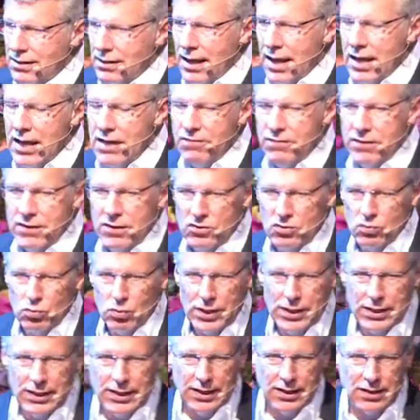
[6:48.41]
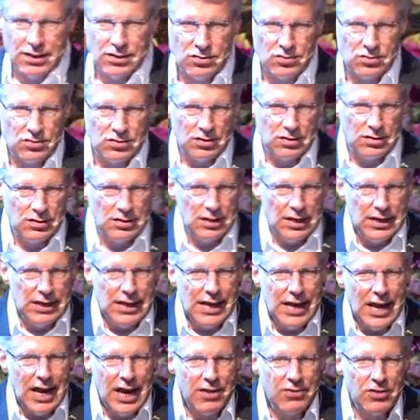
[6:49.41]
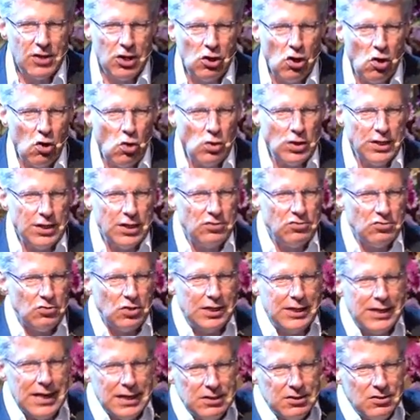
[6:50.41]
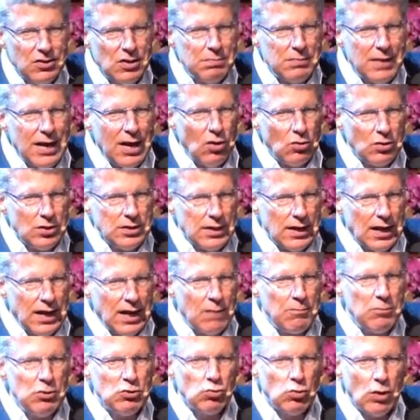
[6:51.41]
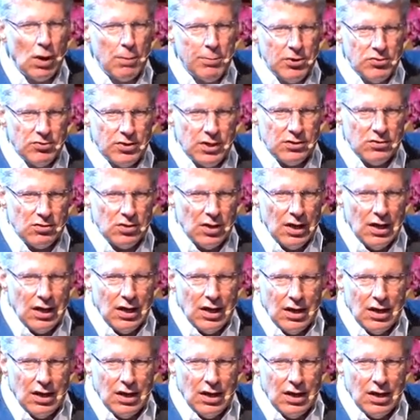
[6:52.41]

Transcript: life is what it is, and the goal is to get to the mountaintop, which represents